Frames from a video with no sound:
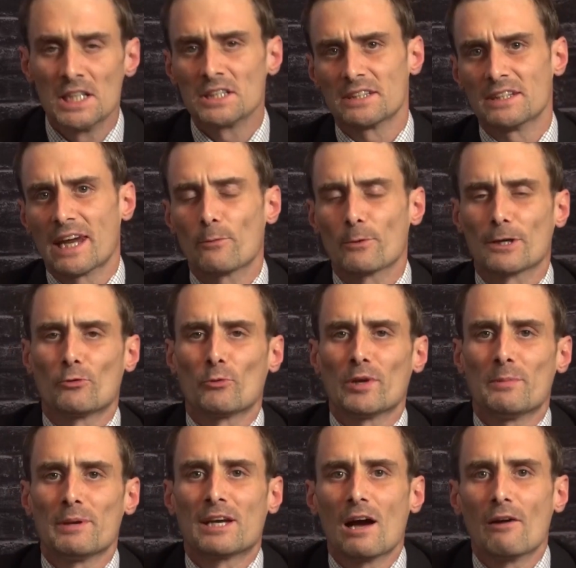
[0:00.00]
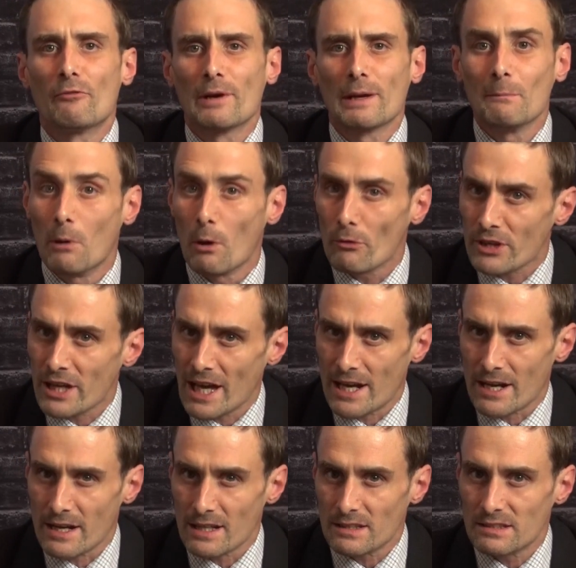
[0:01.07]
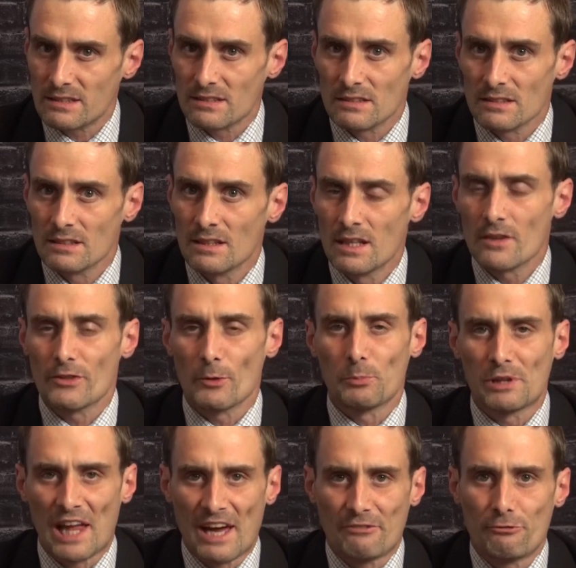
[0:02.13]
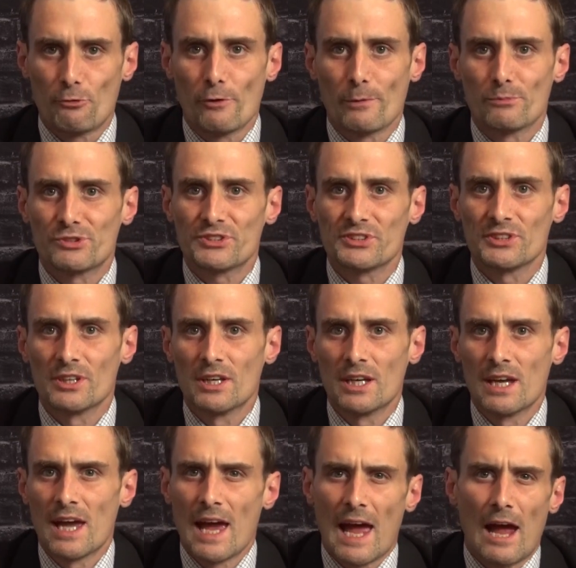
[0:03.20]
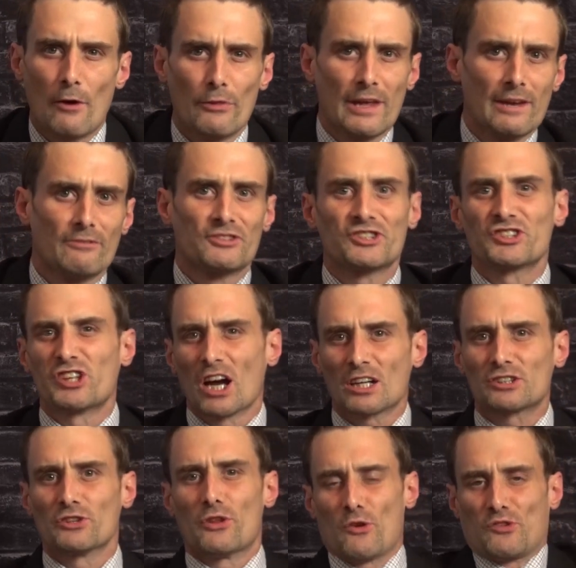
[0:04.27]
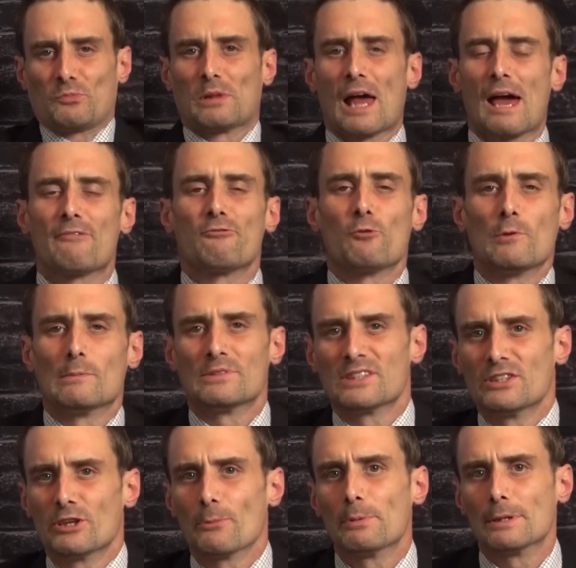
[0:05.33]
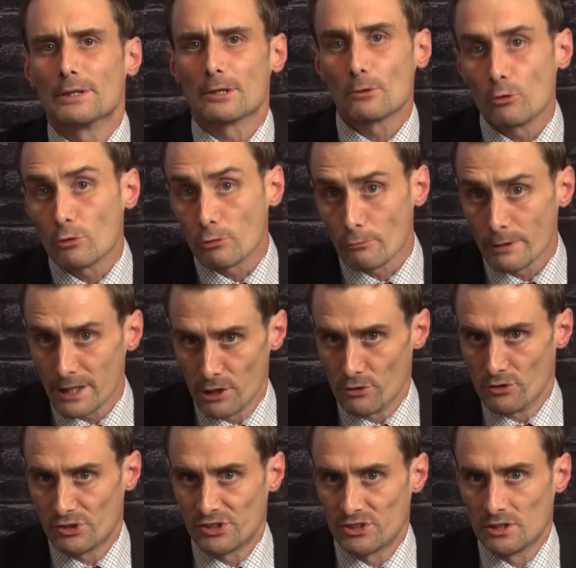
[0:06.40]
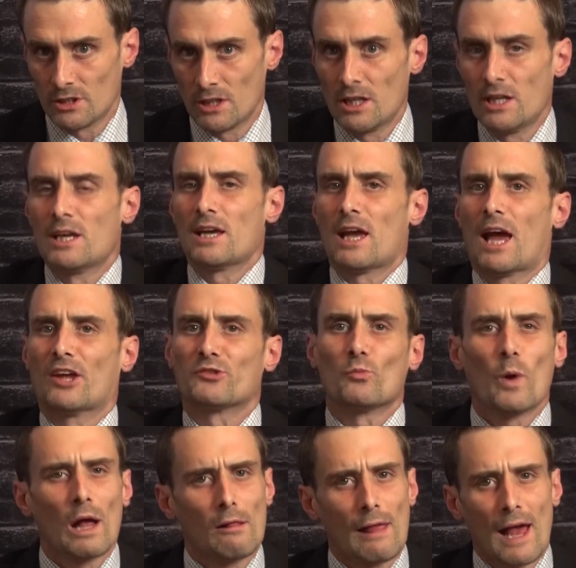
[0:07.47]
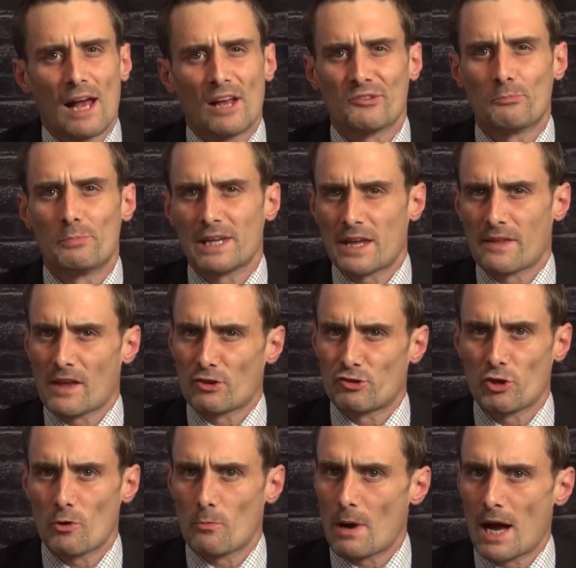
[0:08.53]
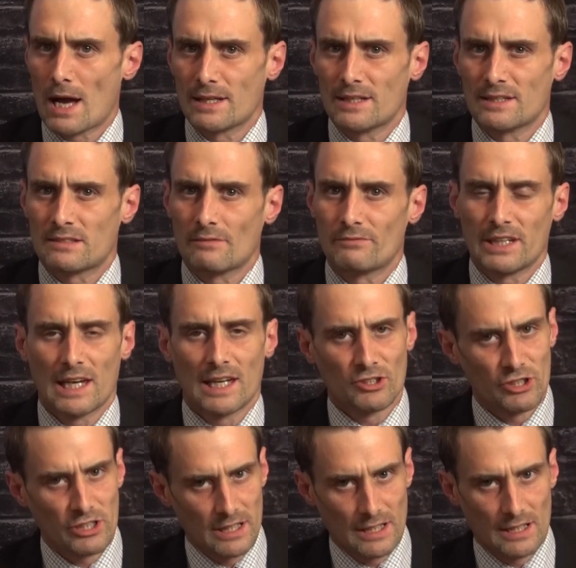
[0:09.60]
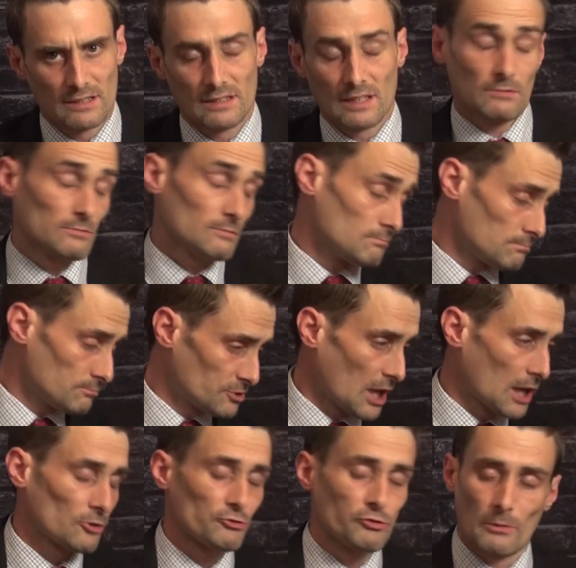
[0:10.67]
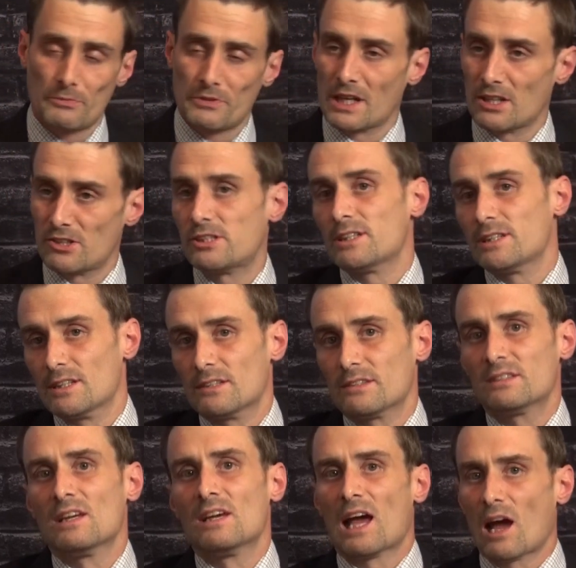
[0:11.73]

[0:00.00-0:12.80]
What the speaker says: Today we're going to be covering both candidates, their platforms, how they've stuck to those platforms in their political careers, as well as, being that Joe Biden is of the age he is and Donald Trump the age he is.